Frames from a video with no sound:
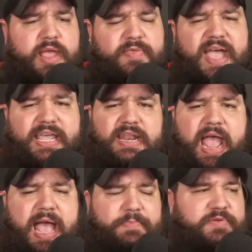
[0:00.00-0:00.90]
And that can
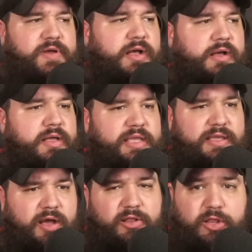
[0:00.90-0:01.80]
happen on
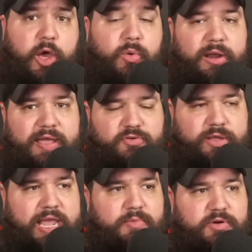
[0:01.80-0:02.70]
lower level
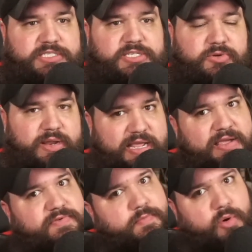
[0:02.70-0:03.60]
cameras to an
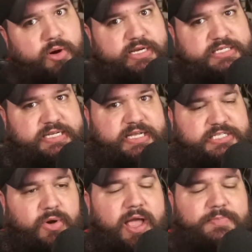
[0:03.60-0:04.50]
even more extent.
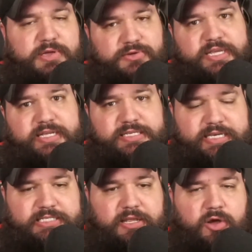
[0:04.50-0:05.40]
So I'm using a
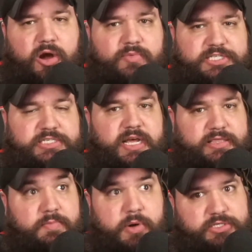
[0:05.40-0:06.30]
DSLR with just
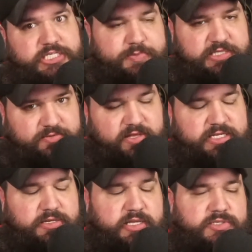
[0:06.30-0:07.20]
not the most expensive
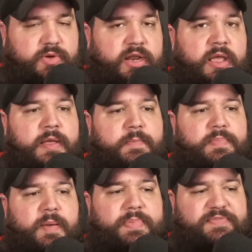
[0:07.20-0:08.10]
lens on this one.
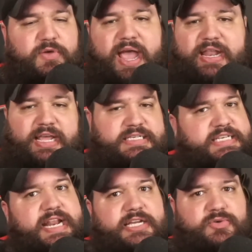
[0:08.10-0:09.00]
But if you had like a
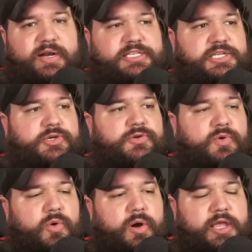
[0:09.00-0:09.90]

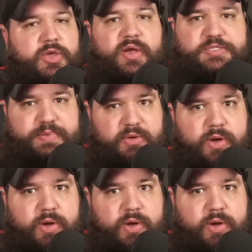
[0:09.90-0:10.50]
C922 or a USB